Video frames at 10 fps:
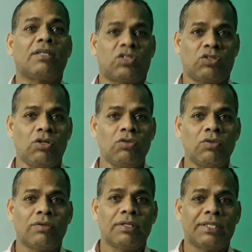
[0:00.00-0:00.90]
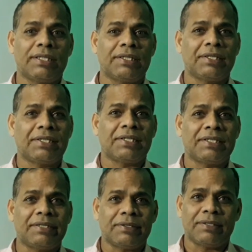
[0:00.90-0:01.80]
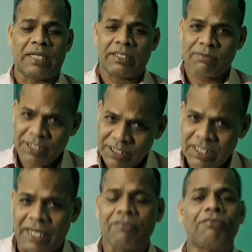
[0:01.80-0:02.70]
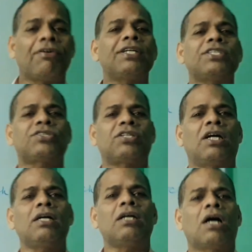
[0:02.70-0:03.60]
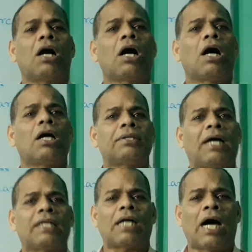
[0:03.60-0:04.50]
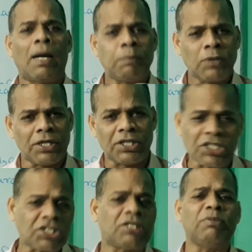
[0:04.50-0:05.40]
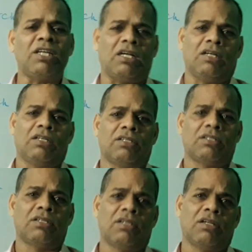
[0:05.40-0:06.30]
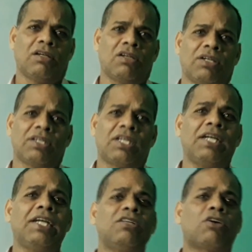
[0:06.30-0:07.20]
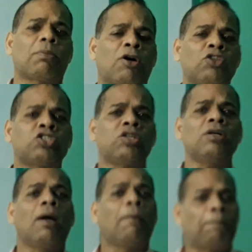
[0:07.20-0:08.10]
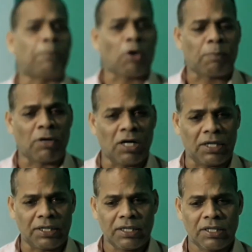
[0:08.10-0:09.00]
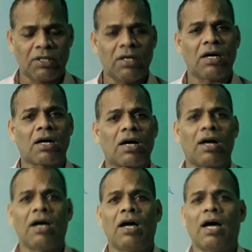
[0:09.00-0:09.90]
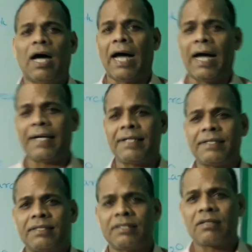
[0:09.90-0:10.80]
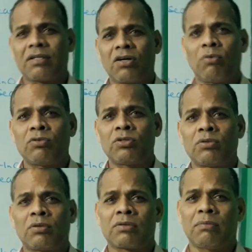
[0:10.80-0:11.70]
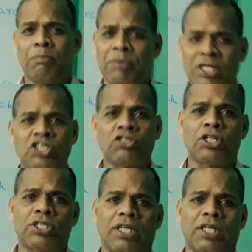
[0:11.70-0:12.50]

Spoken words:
So that's why it is a request that after each meal, clean your mouth properly and brush your